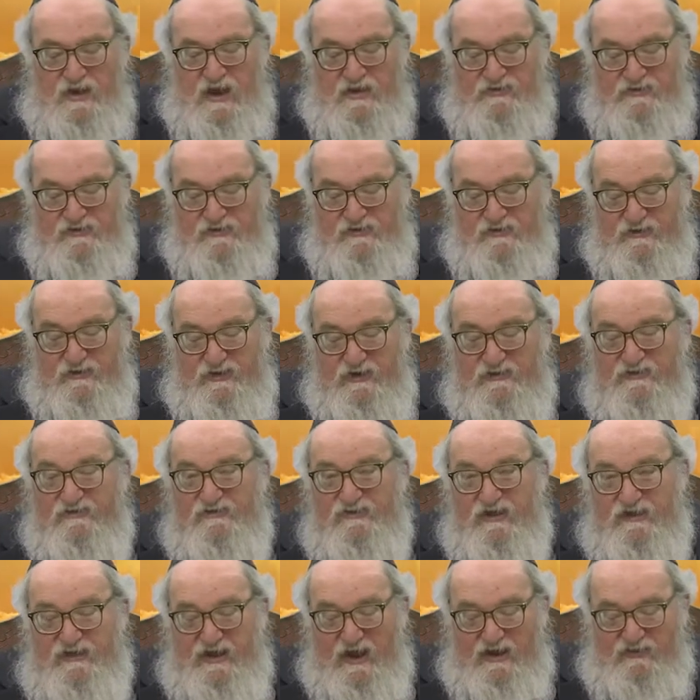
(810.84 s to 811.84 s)
Again, this is, this
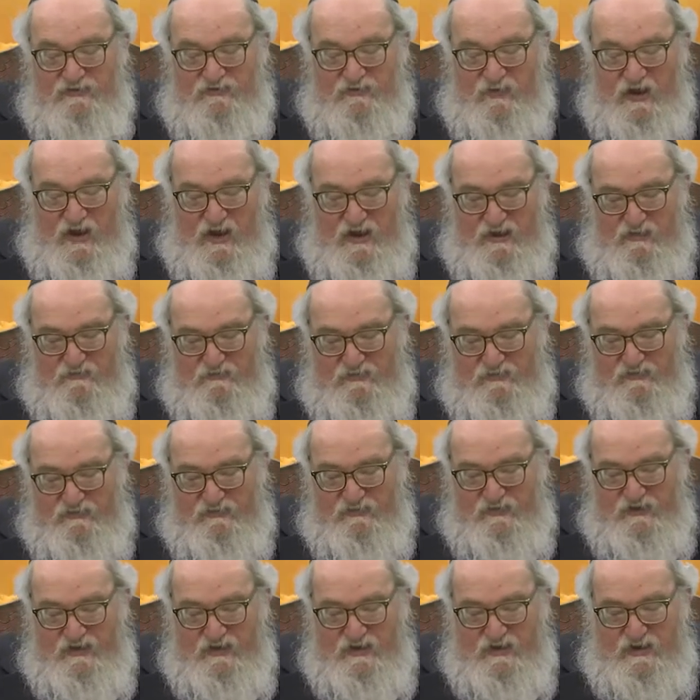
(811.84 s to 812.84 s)
is the ten
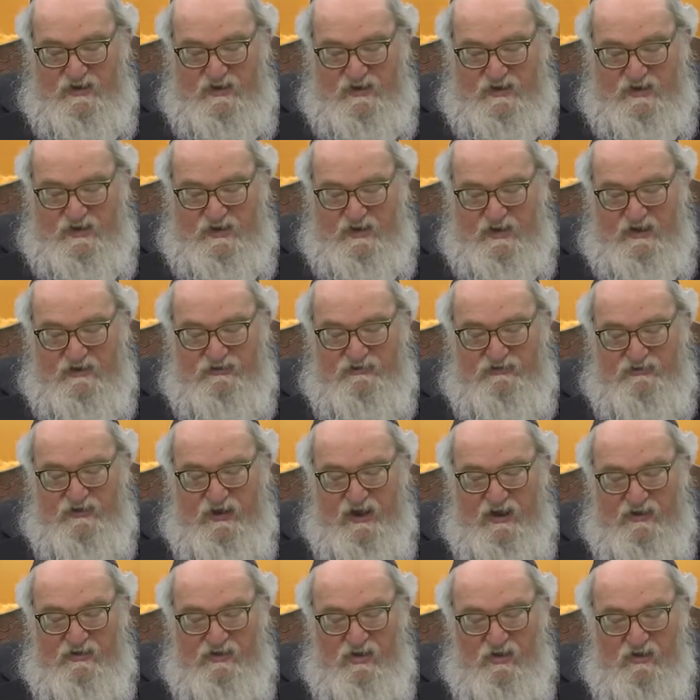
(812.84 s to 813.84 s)
tribes. Ish
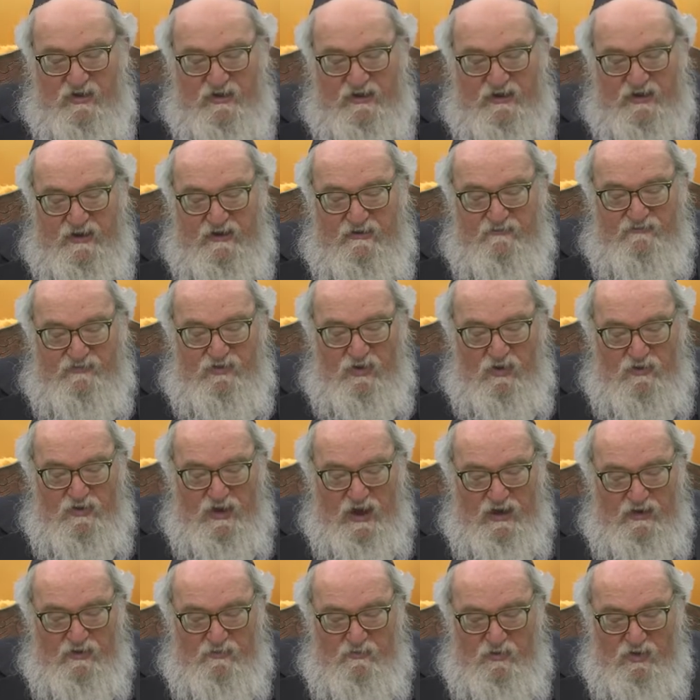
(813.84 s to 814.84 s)
elochiv lo
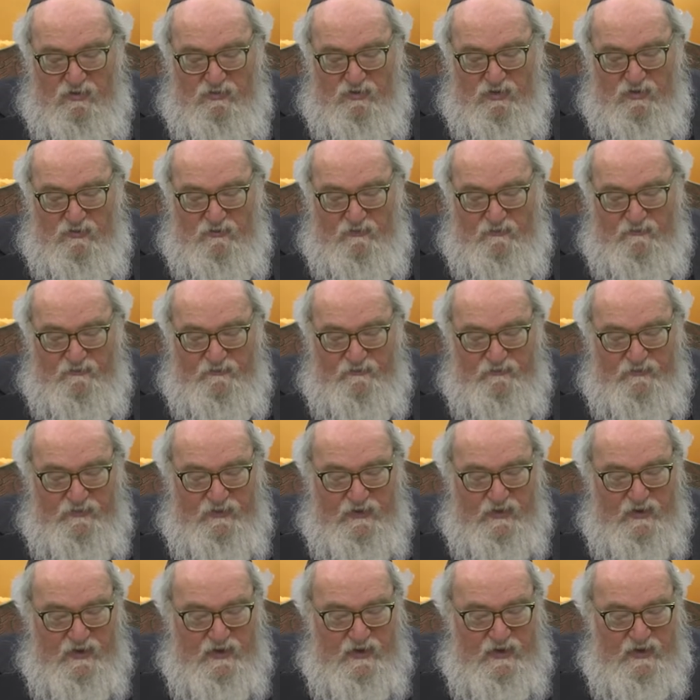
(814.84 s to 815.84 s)
yachmolo.
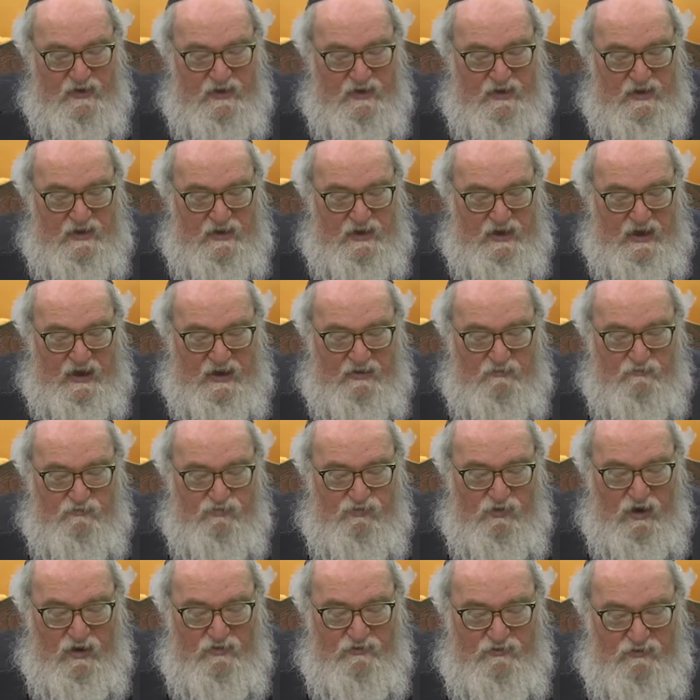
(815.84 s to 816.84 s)
And
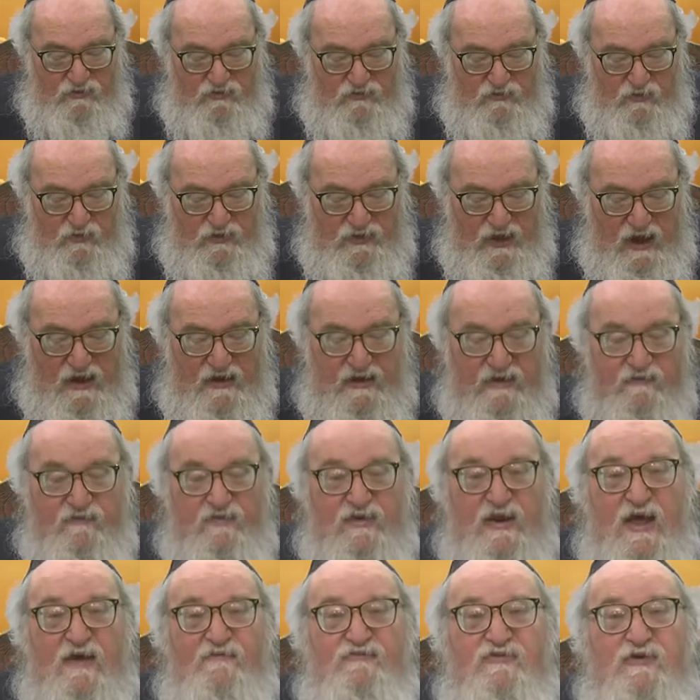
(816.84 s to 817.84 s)
brothers will not
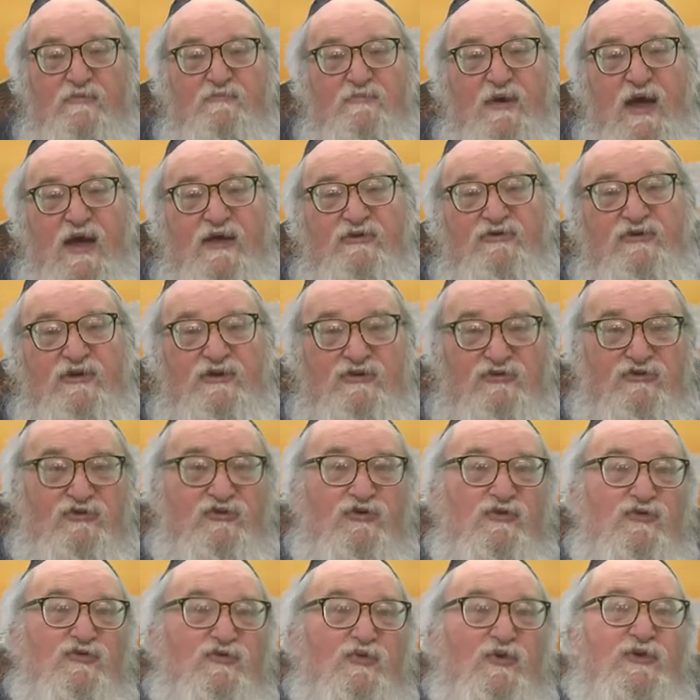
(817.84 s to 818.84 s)
even have compassion.
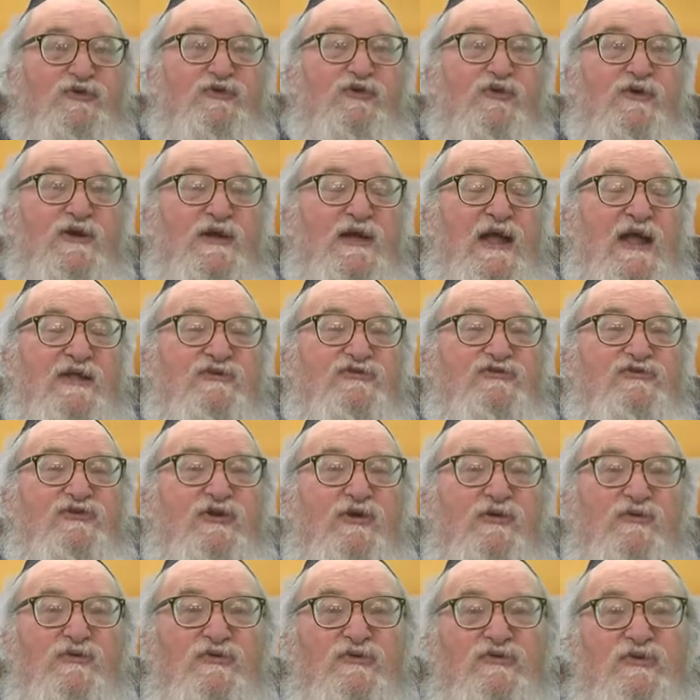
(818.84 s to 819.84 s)
Jews will turn against
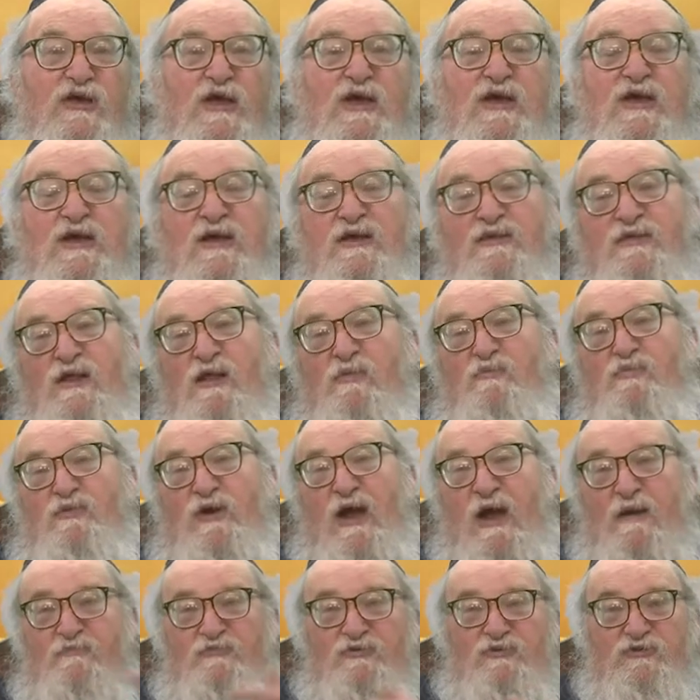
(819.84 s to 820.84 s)
Jews. They'll
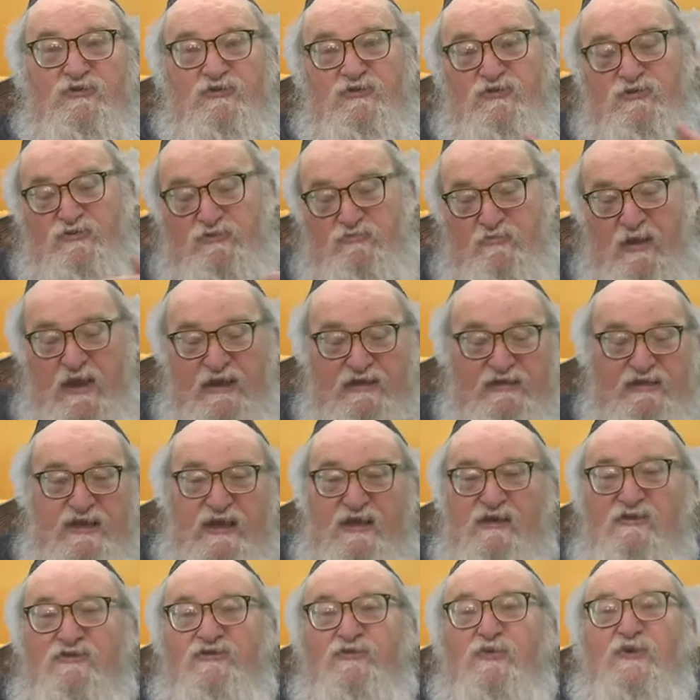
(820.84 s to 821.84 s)
perhaps make
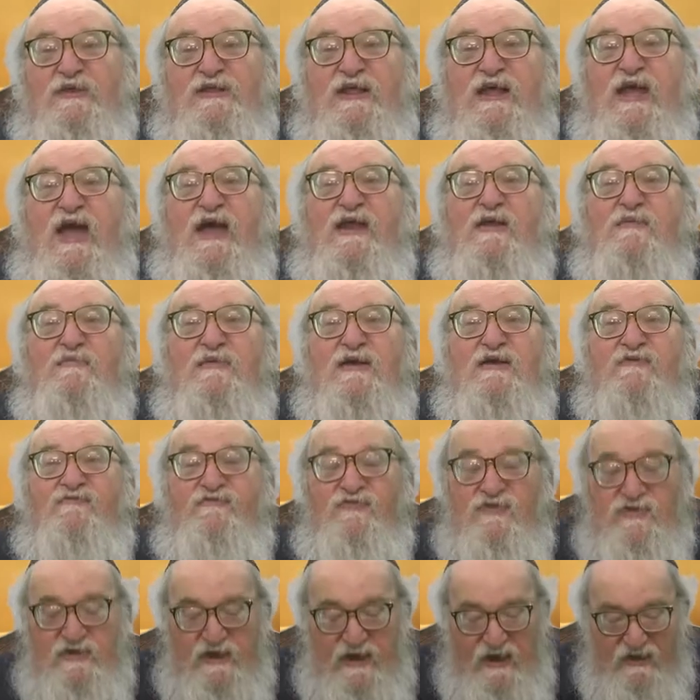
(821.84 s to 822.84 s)
deals with the enemy
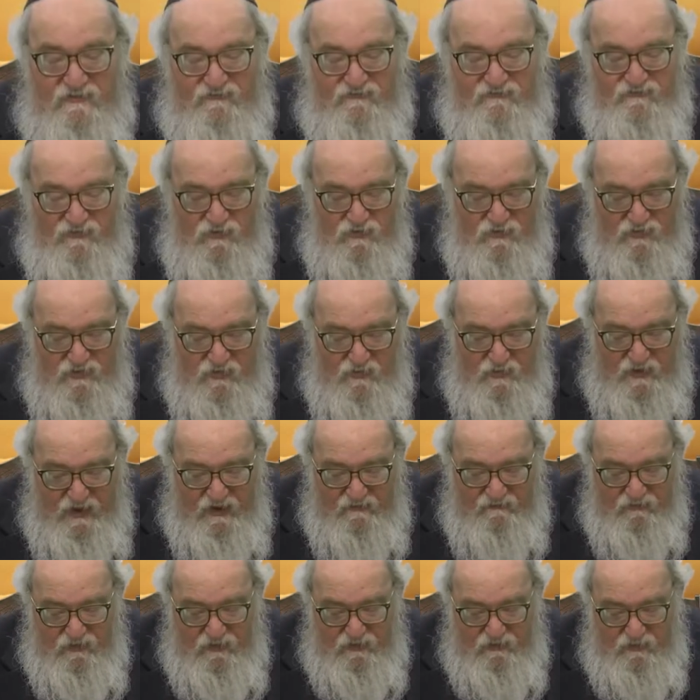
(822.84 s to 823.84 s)
for to get food or
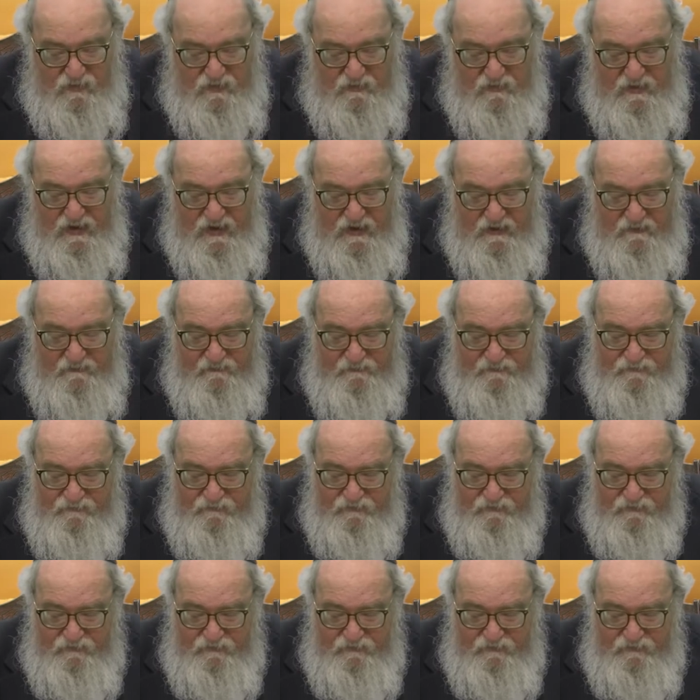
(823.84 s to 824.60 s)
whatever it would be.